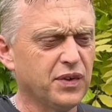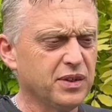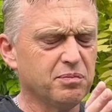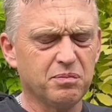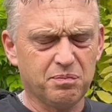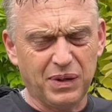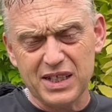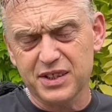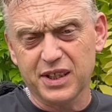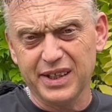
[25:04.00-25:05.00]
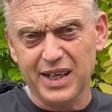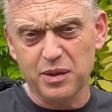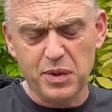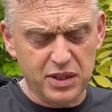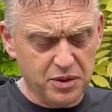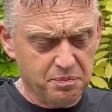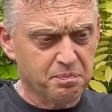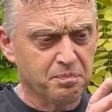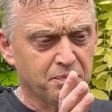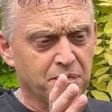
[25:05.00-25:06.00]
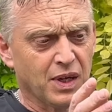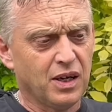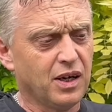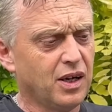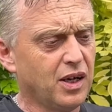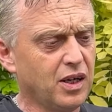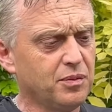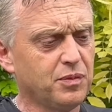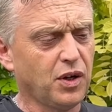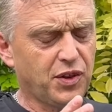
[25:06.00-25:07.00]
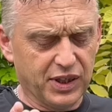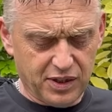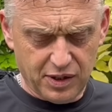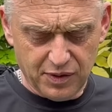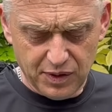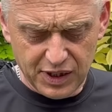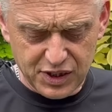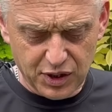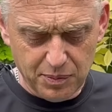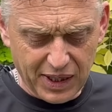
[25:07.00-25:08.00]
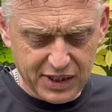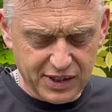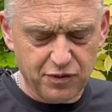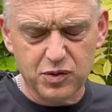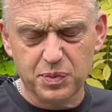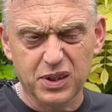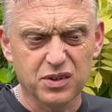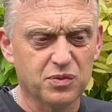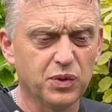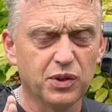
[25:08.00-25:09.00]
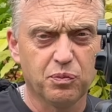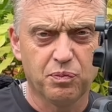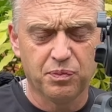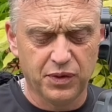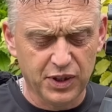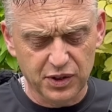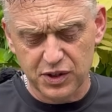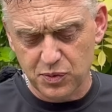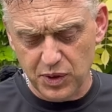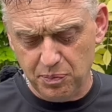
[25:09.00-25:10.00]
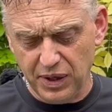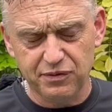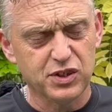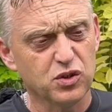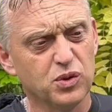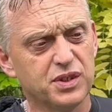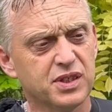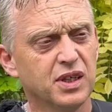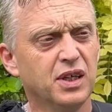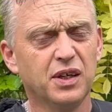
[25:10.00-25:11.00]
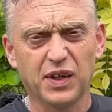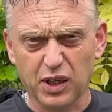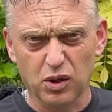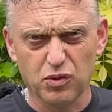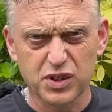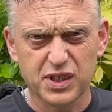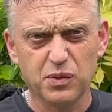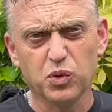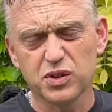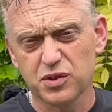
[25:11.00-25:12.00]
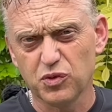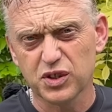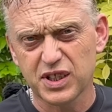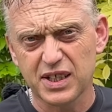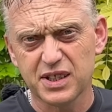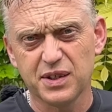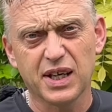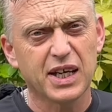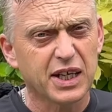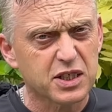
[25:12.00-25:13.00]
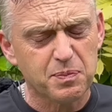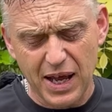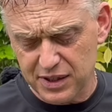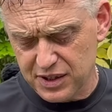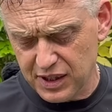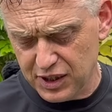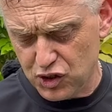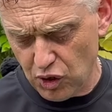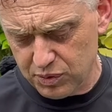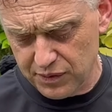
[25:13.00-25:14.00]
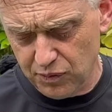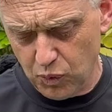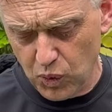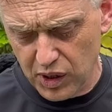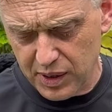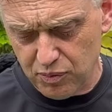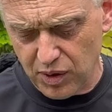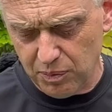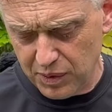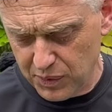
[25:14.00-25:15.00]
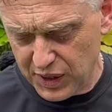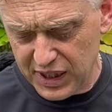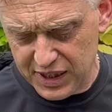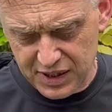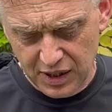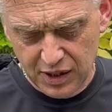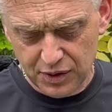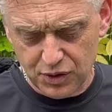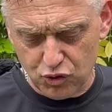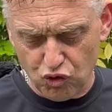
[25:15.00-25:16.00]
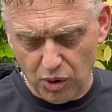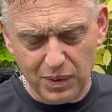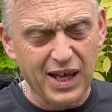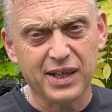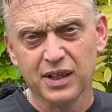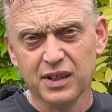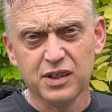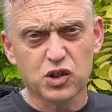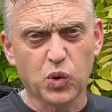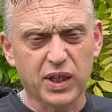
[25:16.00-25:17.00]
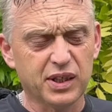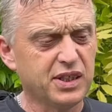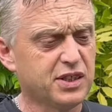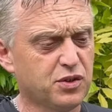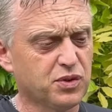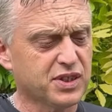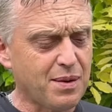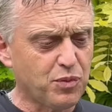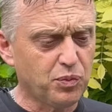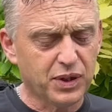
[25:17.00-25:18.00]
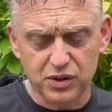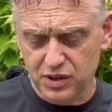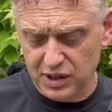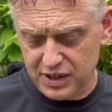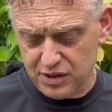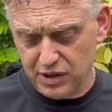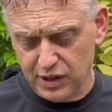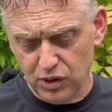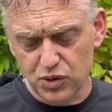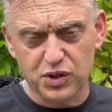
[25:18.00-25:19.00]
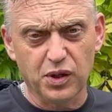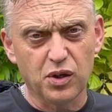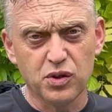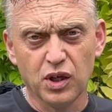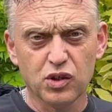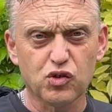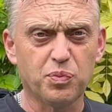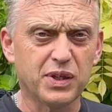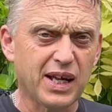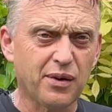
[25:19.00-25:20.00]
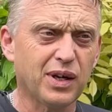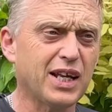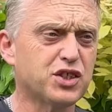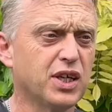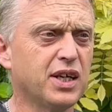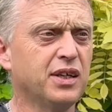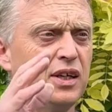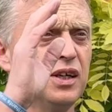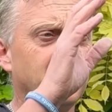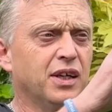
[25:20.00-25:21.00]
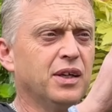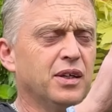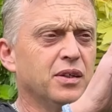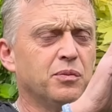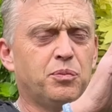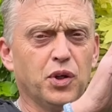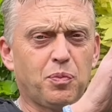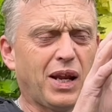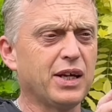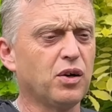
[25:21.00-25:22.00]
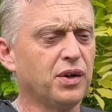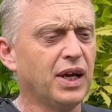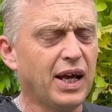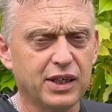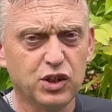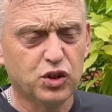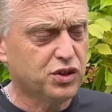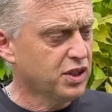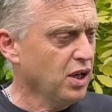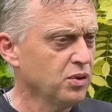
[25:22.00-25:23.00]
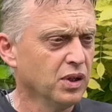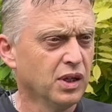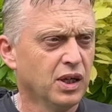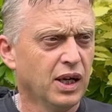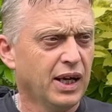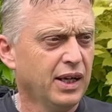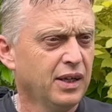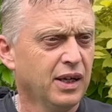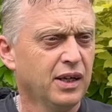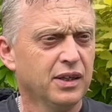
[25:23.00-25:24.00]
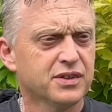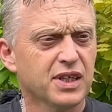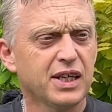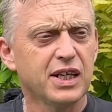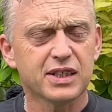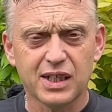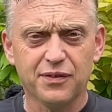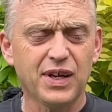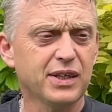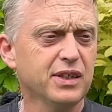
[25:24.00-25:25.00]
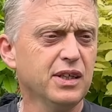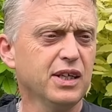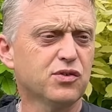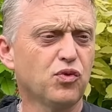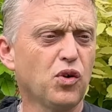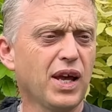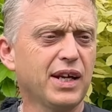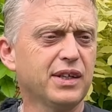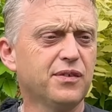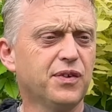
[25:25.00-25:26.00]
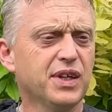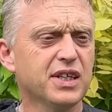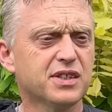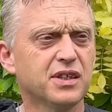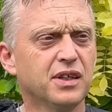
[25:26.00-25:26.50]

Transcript: it, plastic and aluminium, I think it's going to make a difference, because with the others with the pivot joints, they go rusty. Once the rust gets in there, it expands, it stops them from working properly. With these, the drop leg, it's quick and easy to assemble because you loosen those, drop it down, latch it in, put the plate on, and you're good to go. And say it's left-handed, it's right-handed for this.